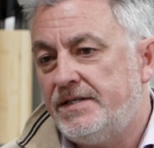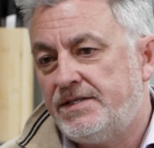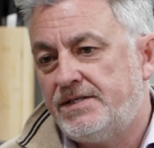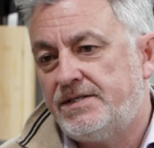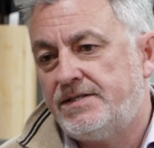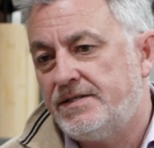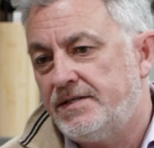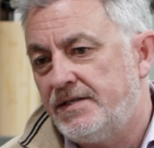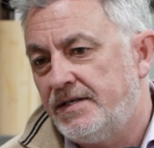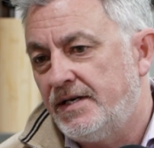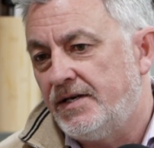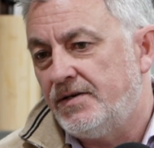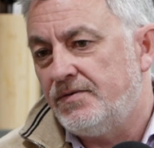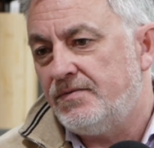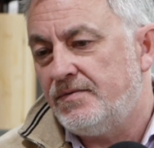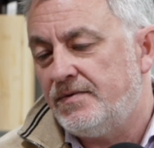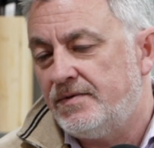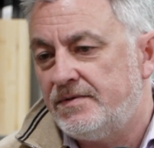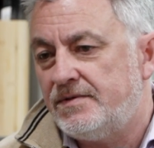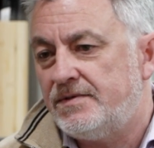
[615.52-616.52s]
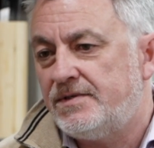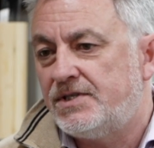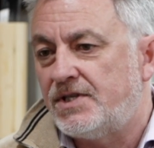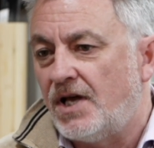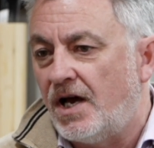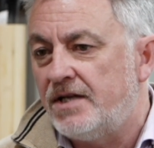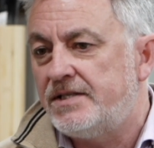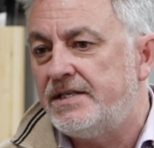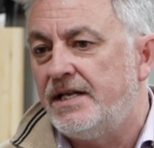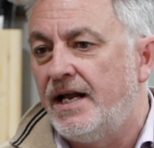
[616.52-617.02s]
that's you know
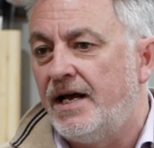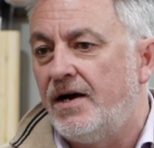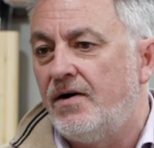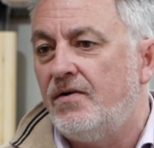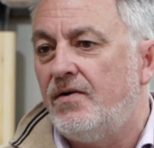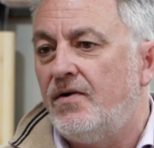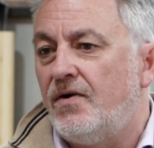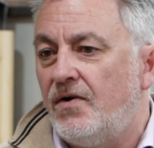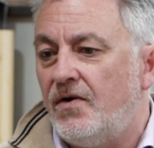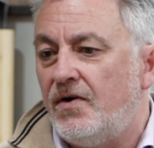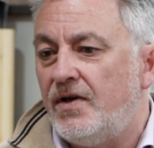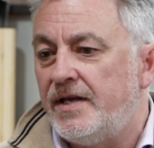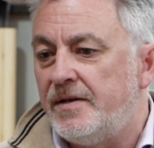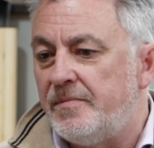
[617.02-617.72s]
starting out uh,